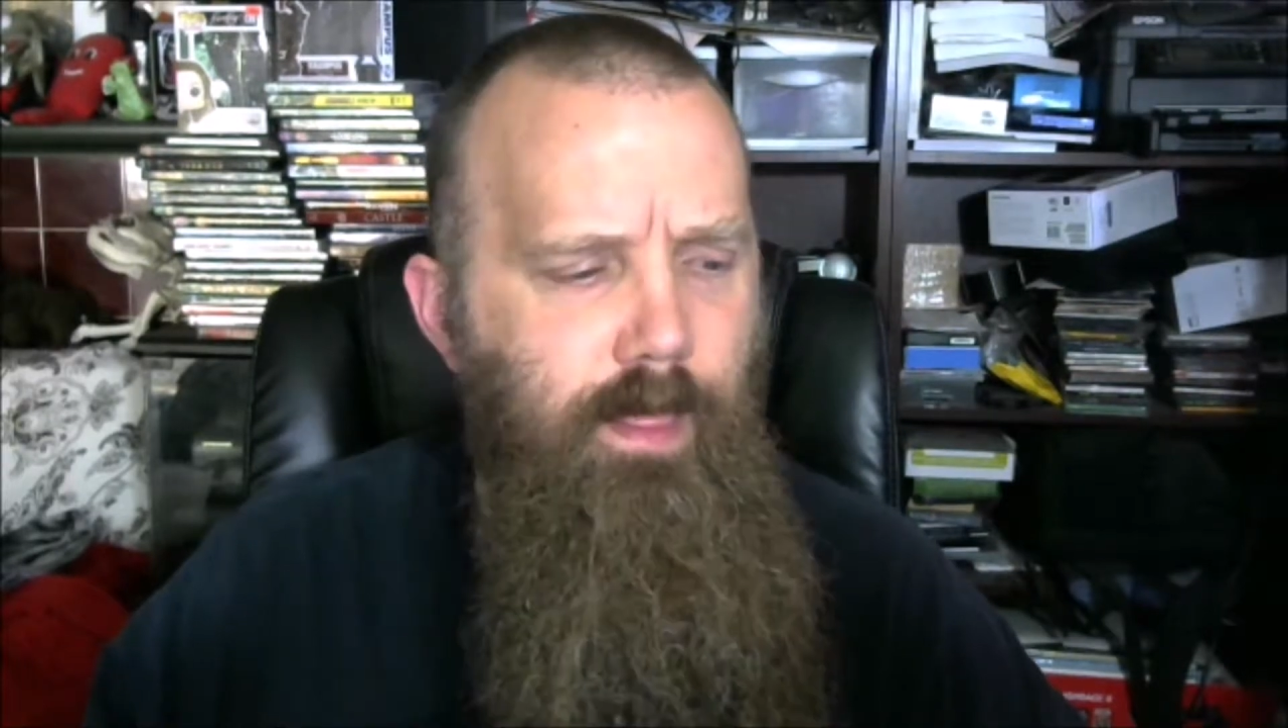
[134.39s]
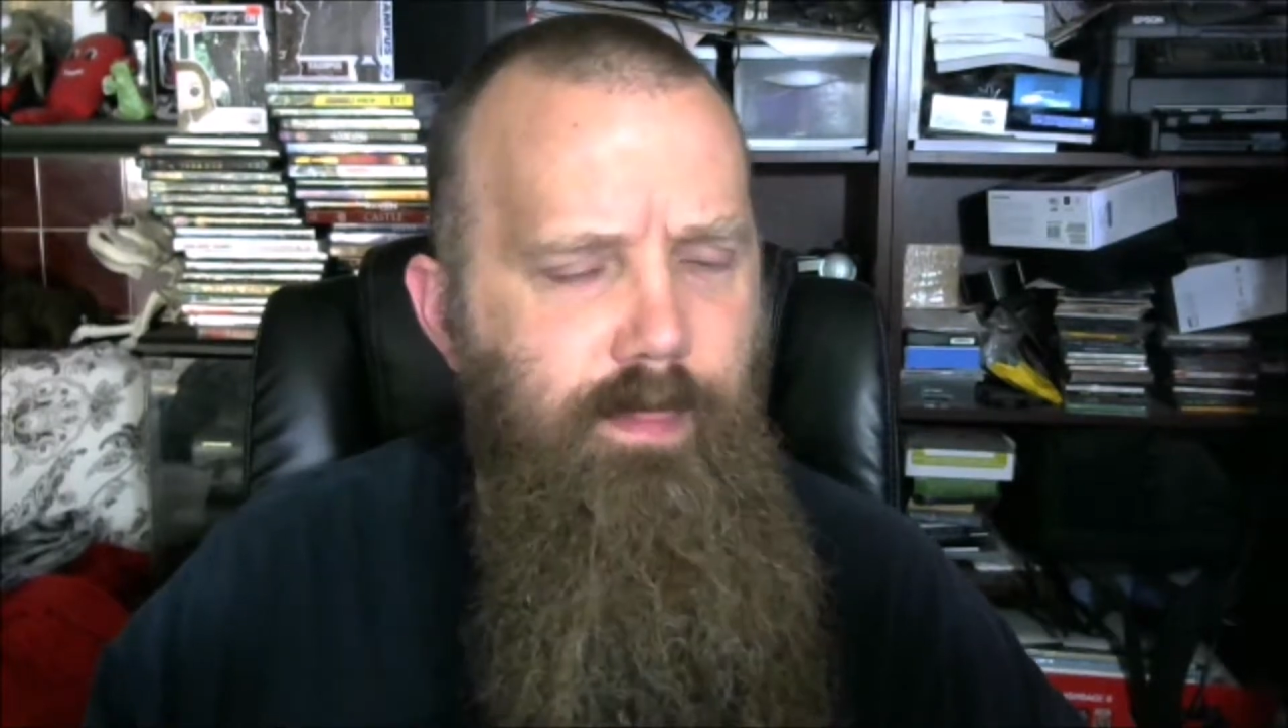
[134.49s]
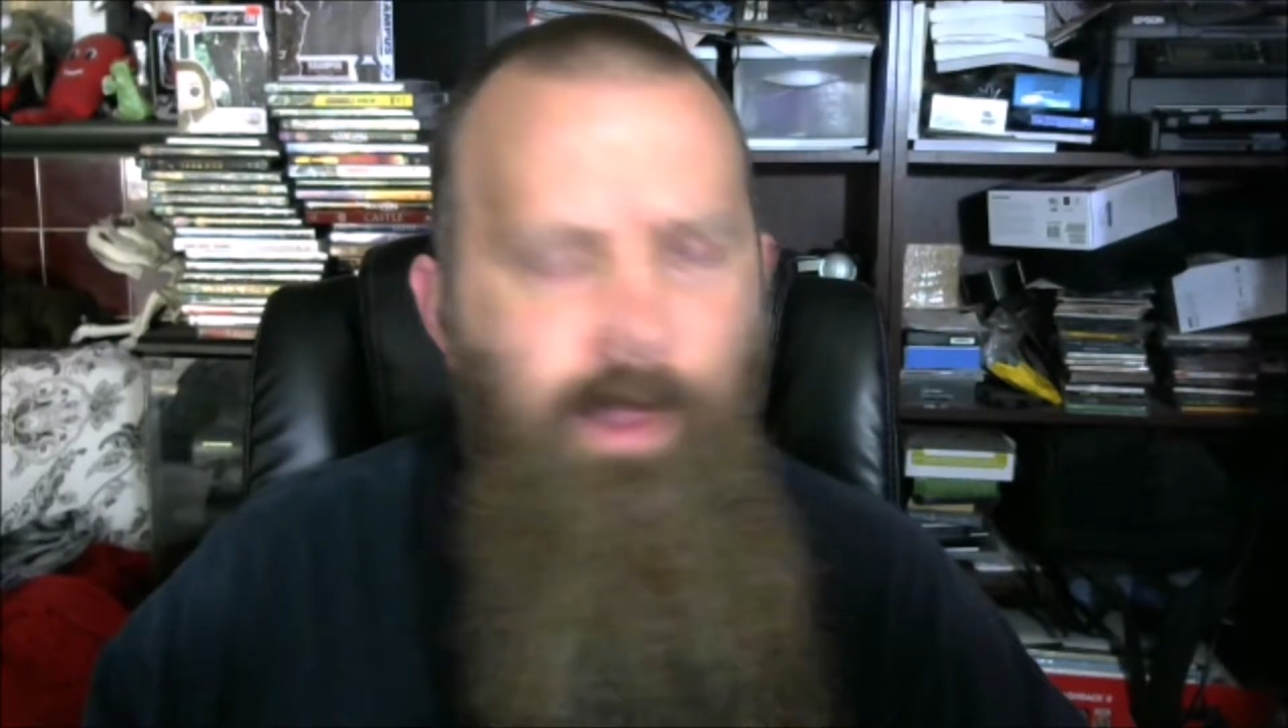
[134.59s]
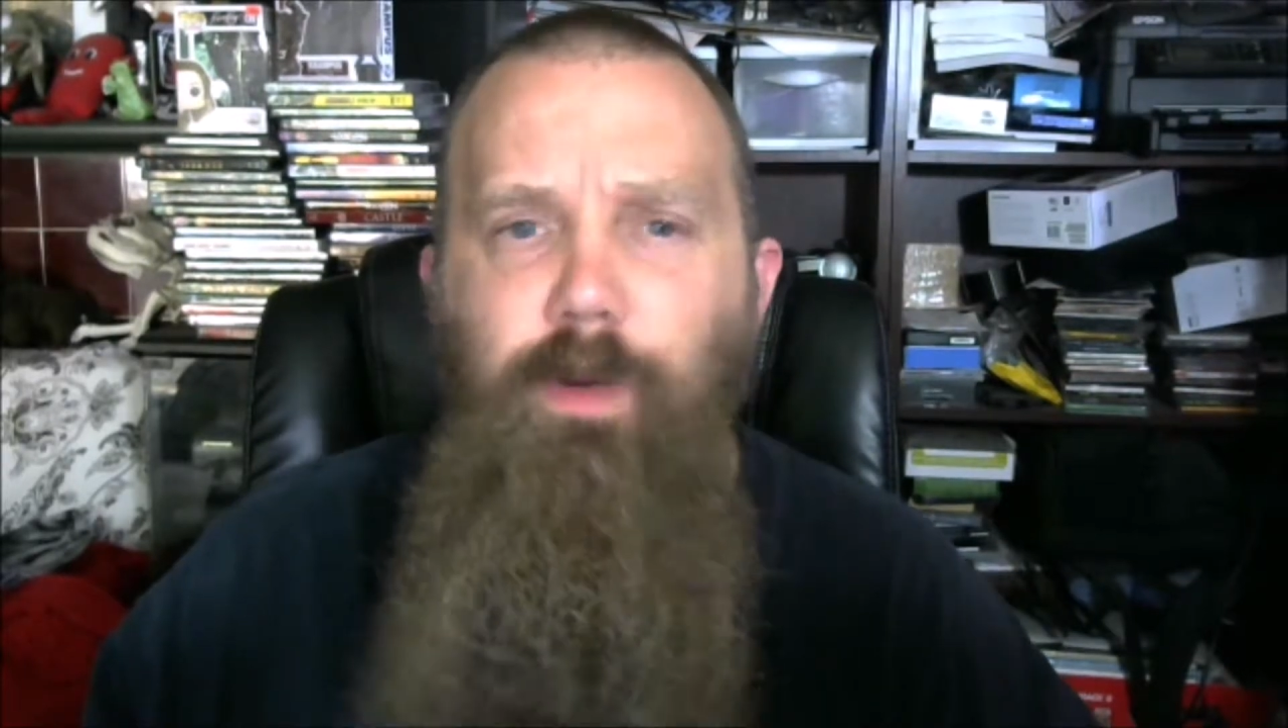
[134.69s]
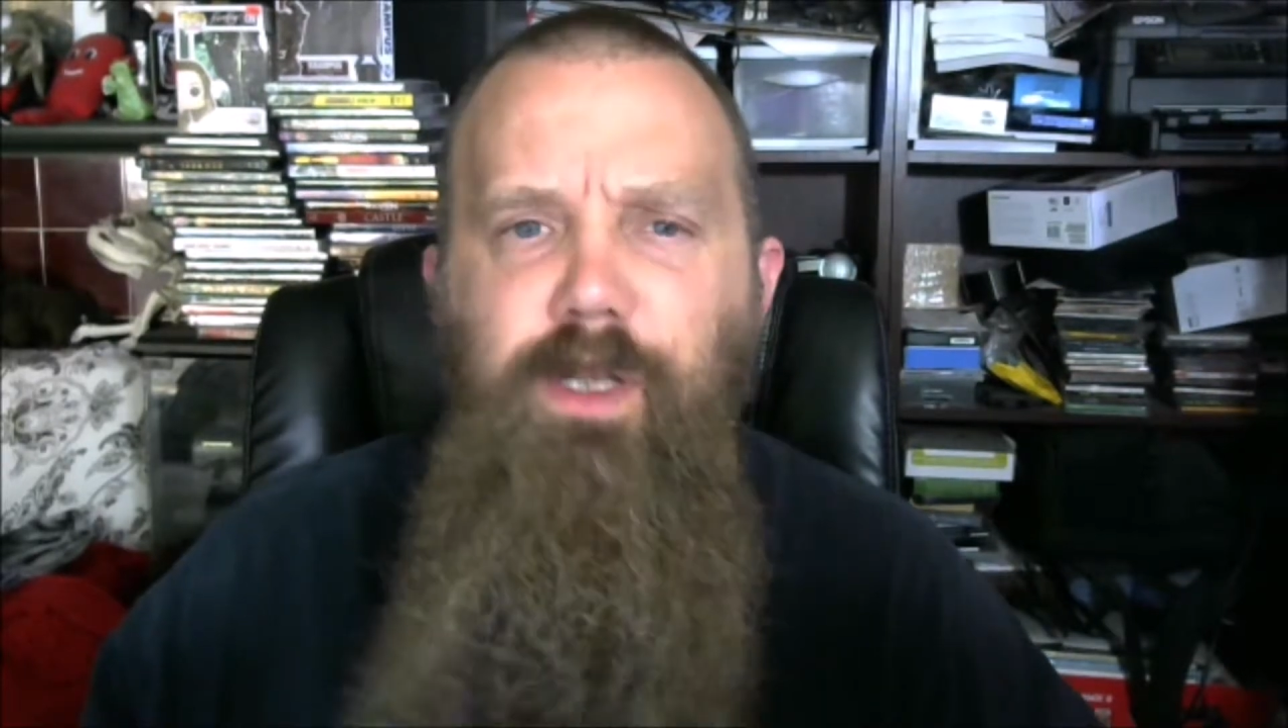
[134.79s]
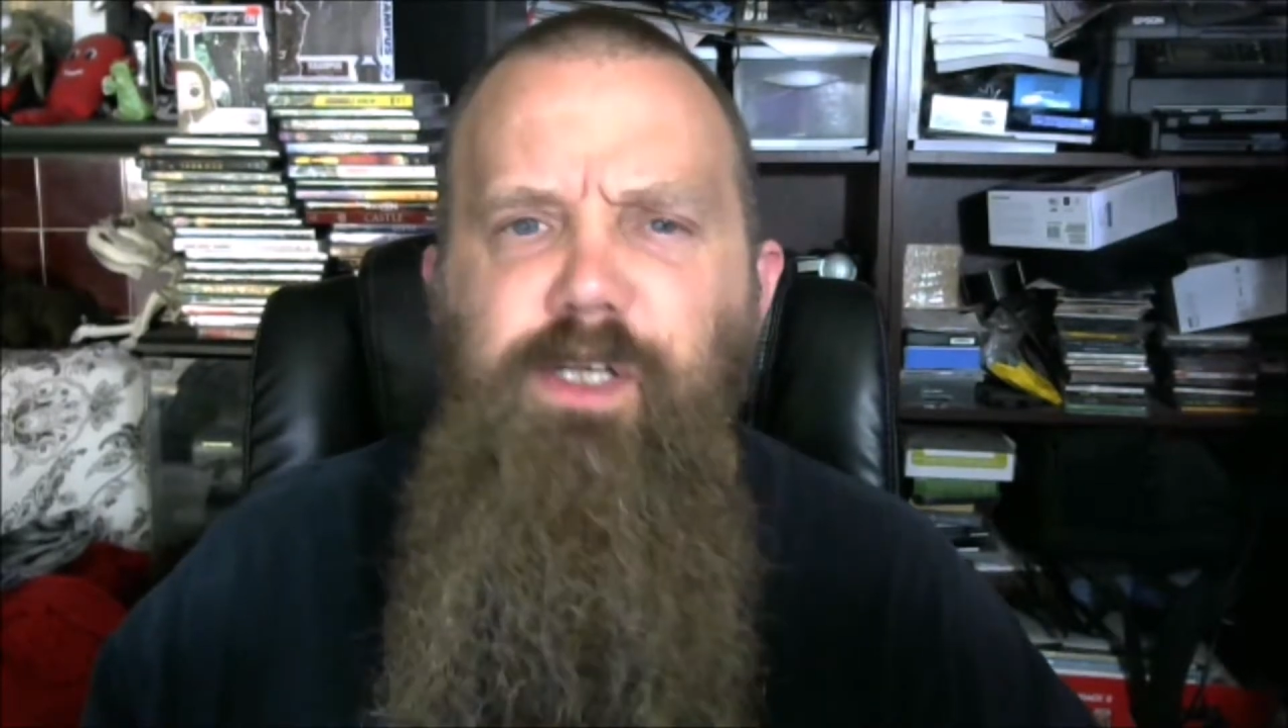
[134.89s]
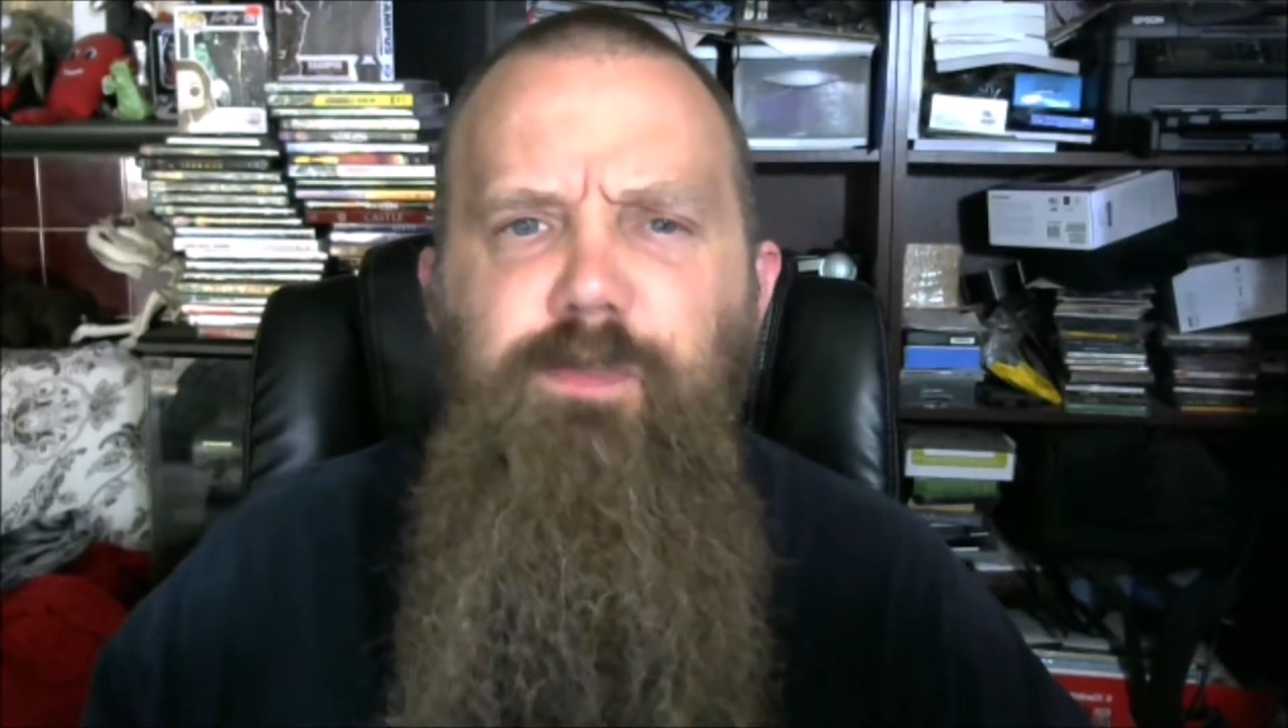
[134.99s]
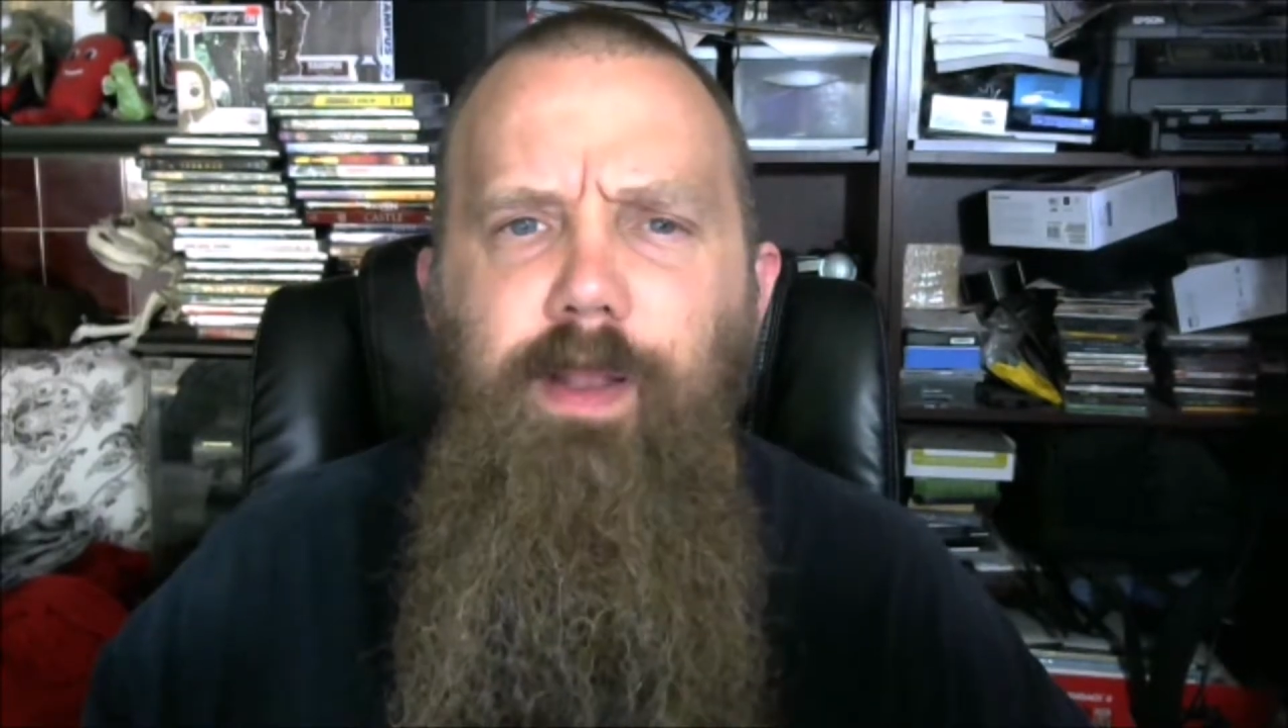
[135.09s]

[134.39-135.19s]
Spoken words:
that would have just